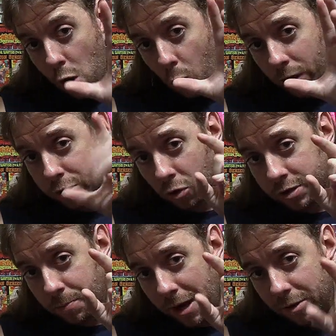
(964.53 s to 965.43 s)
When I
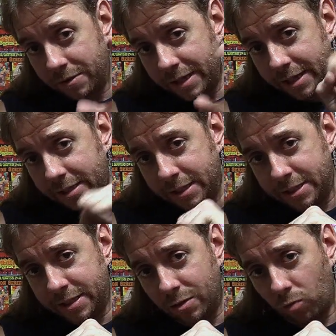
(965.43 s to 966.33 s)
talked about the
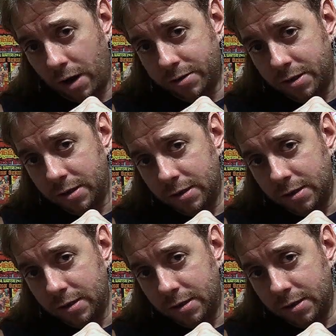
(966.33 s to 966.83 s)
DC Direct